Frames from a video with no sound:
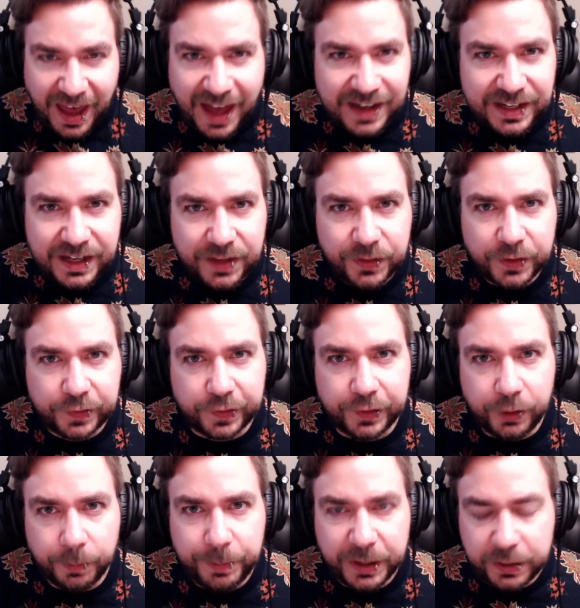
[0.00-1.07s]
Adding in this
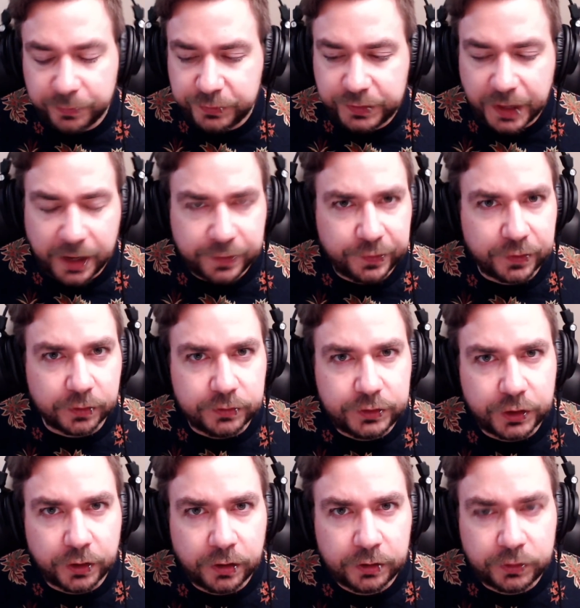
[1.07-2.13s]
little bit of dust or
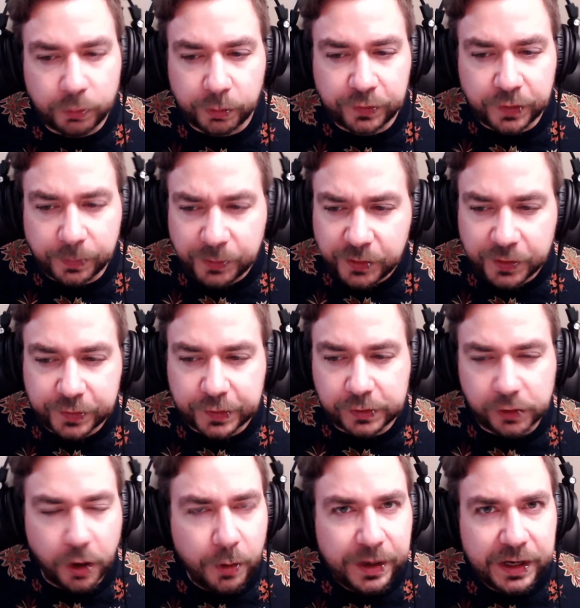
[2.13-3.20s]
dirt or something that's
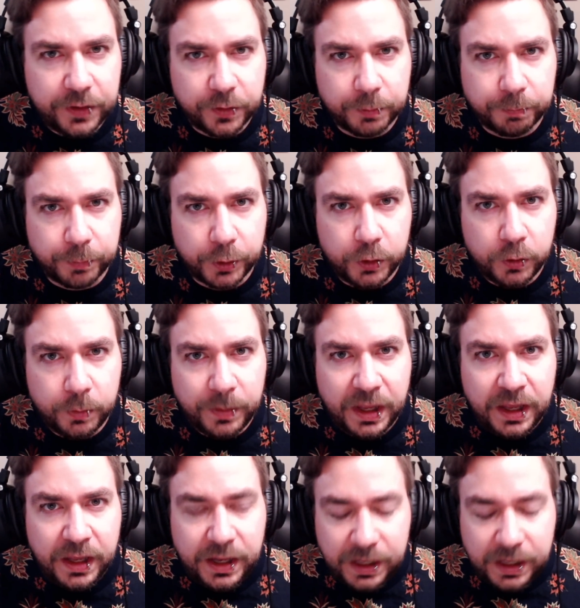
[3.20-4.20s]
glowing in the room